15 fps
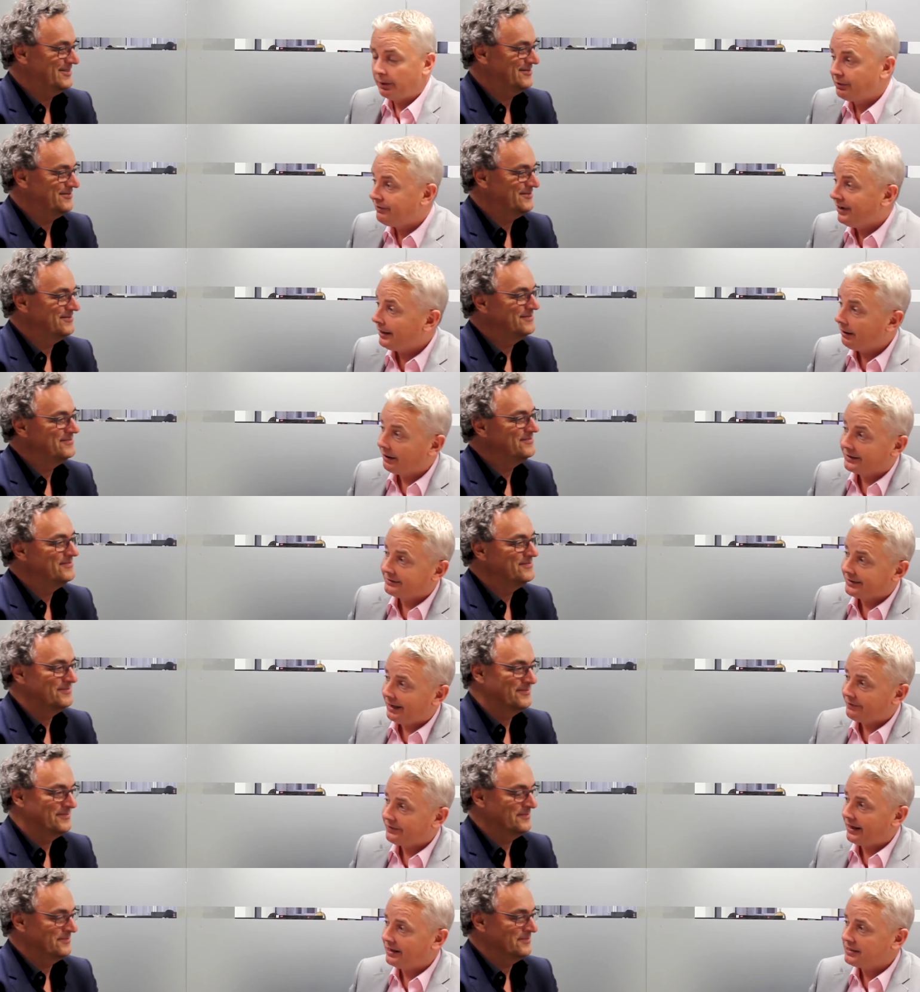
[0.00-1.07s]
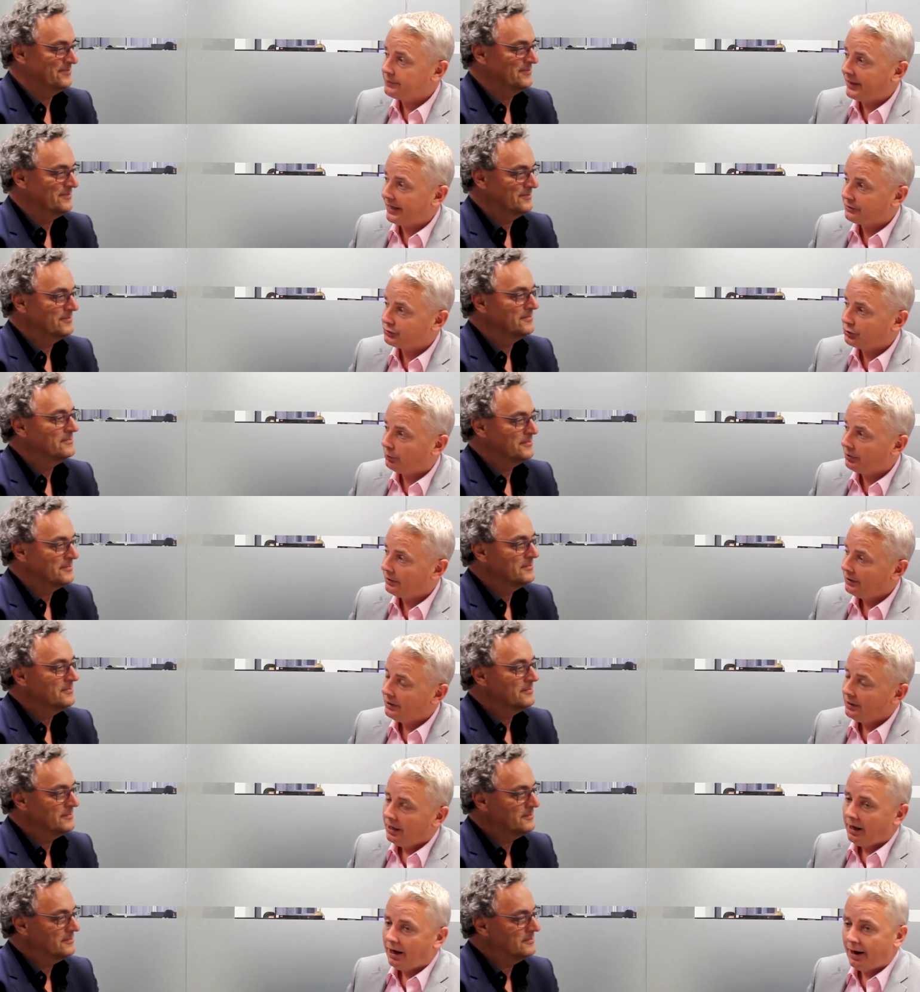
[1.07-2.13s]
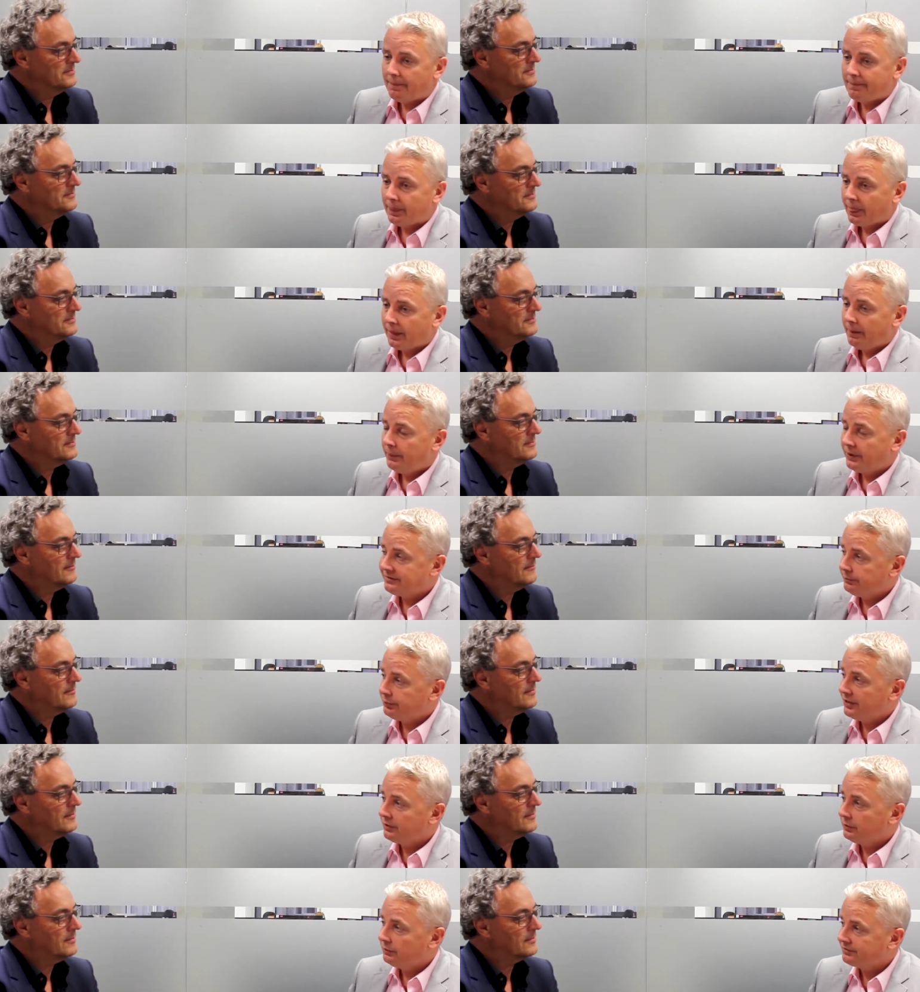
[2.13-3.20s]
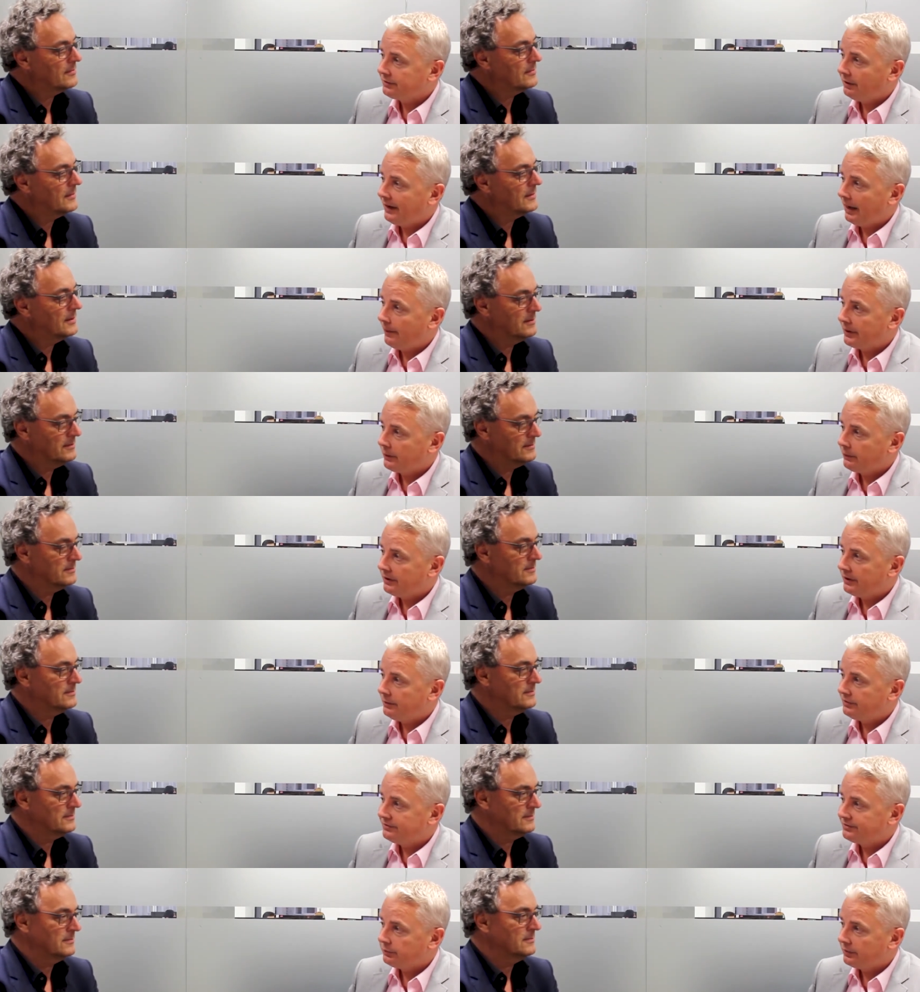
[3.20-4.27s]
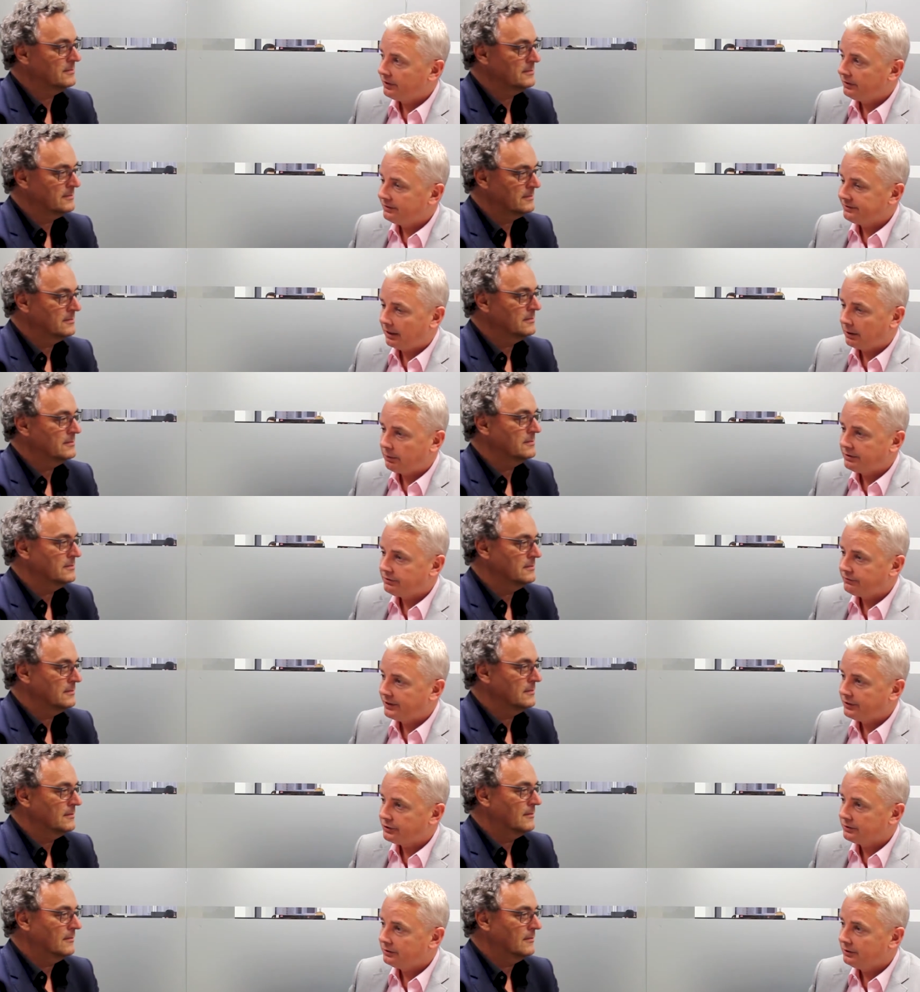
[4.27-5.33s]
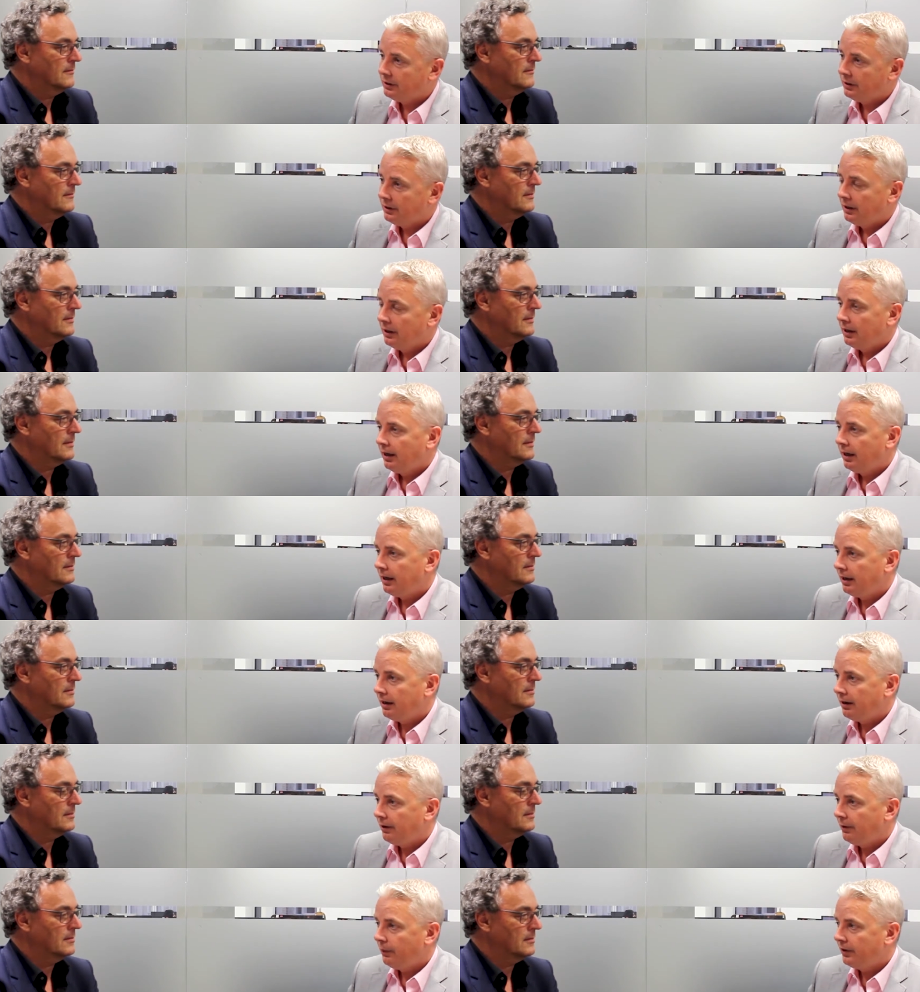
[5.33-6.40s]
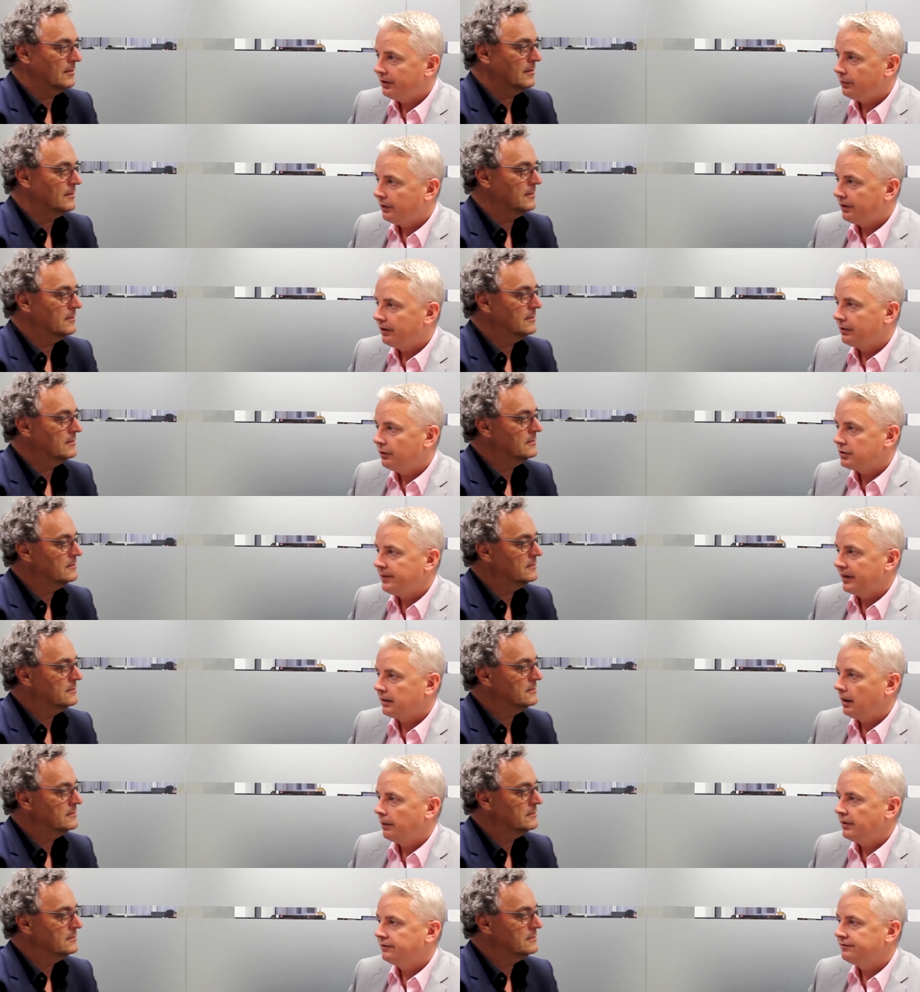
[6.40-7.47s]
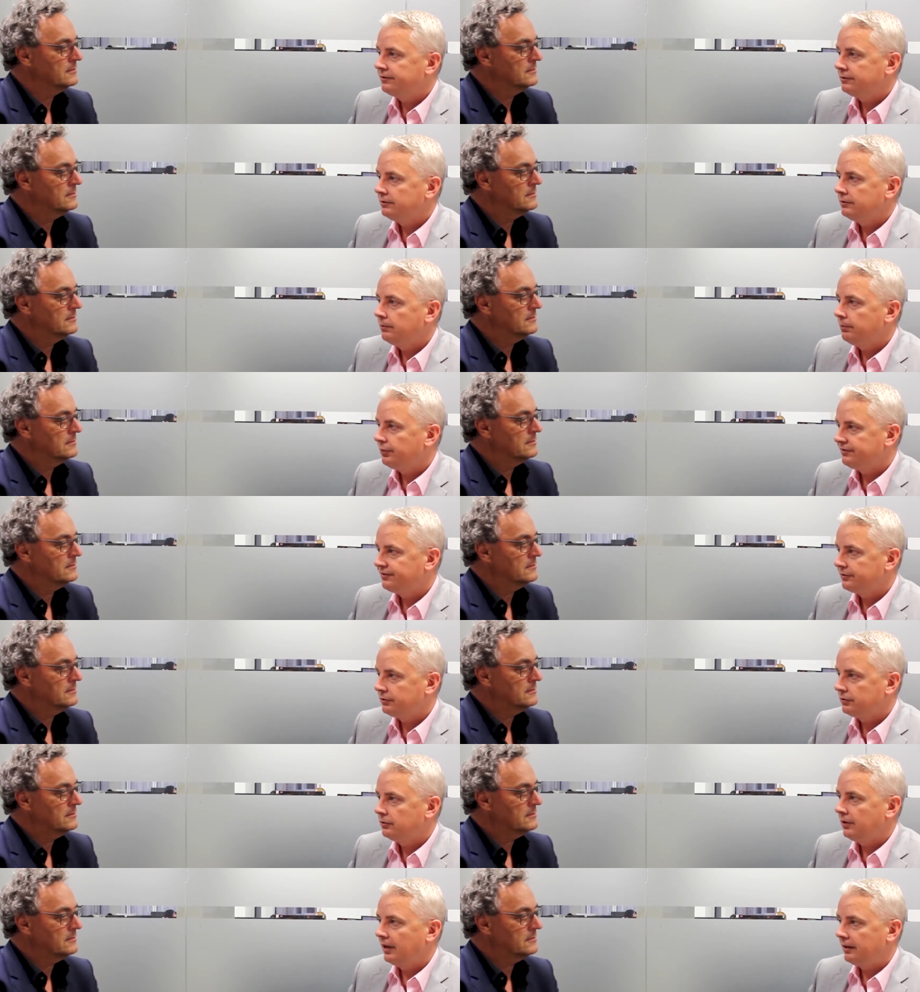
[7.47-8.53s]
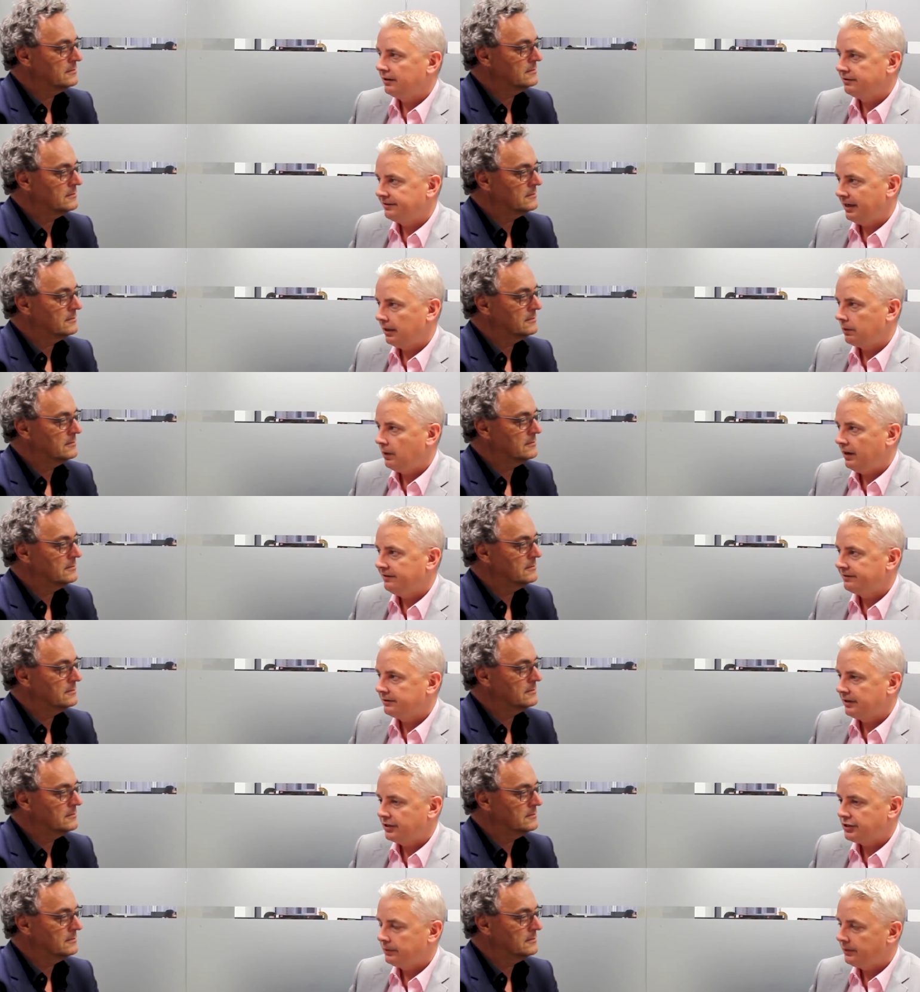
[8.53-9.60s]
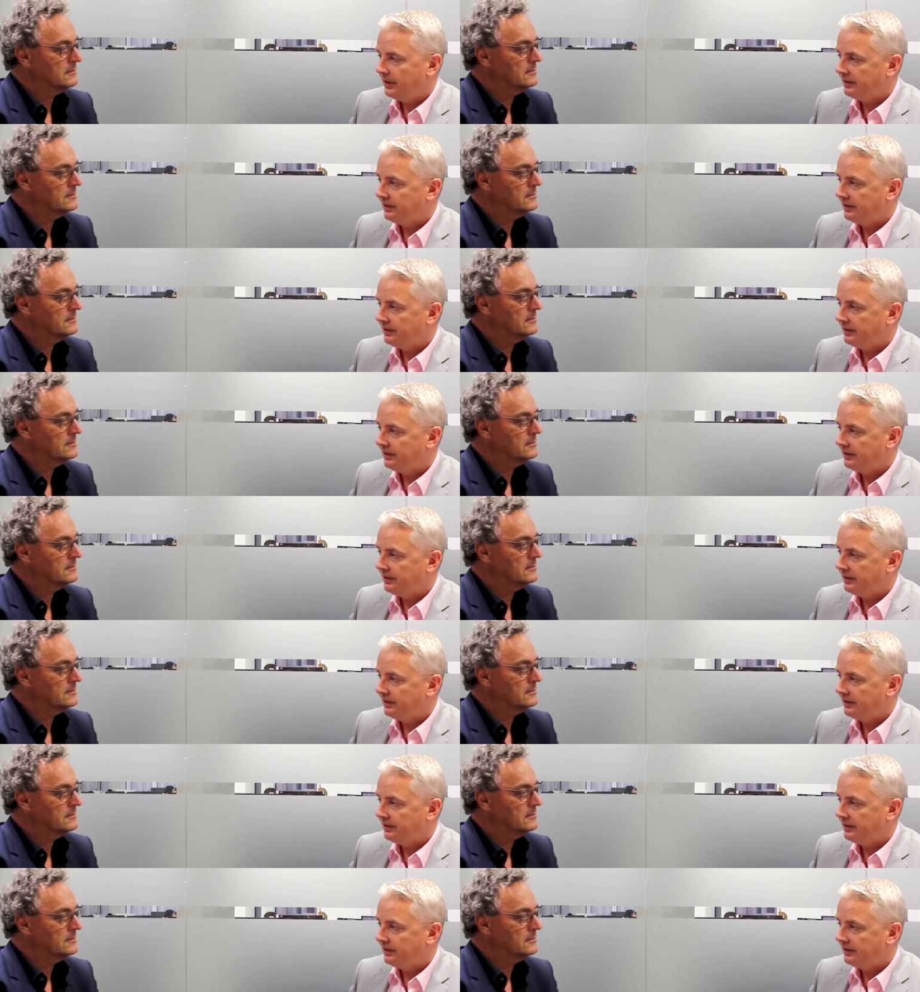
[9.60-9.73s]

Speaker 1: know, we're really lucky to have that as a backdrop. Mm-hmm. Um, but some pretty cool stuff happening within Bristol, within the Southwest region. Uh, what, are, what, are, your thoughts about coming to Bristol and the Southwest and actually